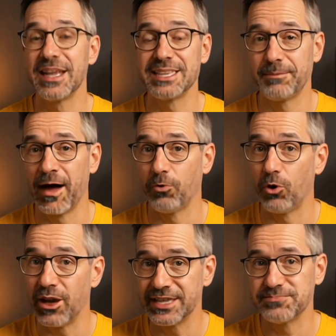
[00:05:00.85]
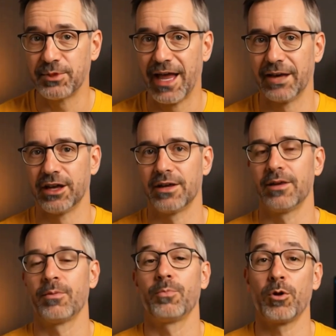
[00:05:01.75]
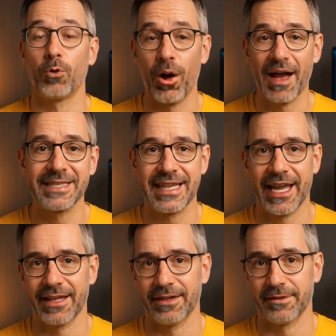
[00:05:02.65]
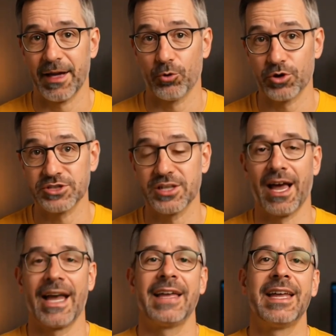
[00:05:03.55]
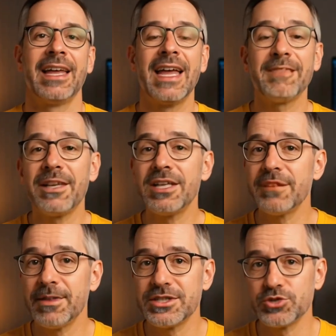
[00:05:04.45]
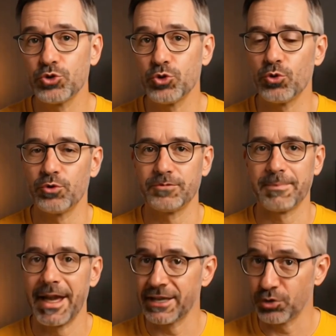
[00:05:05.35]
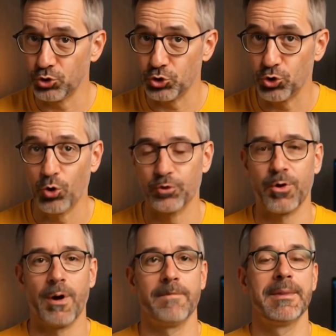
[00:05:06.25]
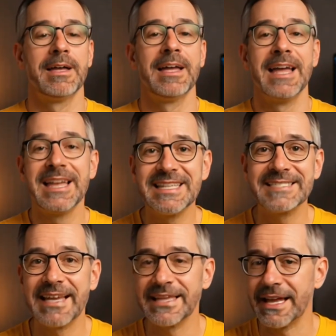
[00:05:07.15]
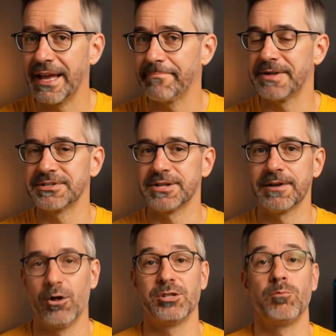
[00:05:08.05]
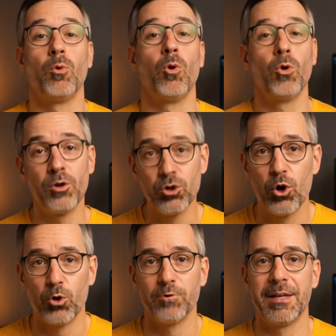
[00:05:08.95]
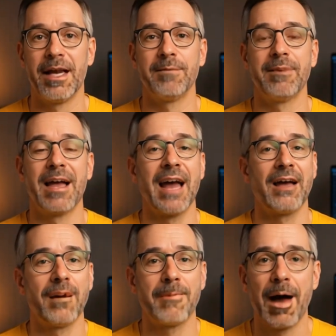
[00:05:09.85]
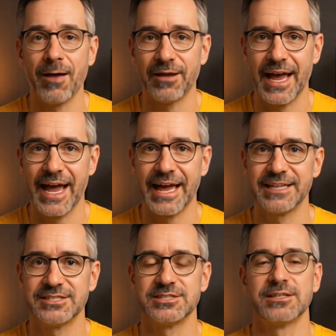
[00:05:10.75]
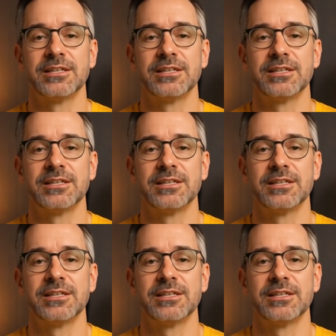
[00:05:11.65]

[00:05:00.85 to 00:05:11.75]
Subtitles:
It's about working smarter with the right tech by your side. If any of these tools made your jaw drop, hit that like button. Want more no-fluff AI-powered hacks?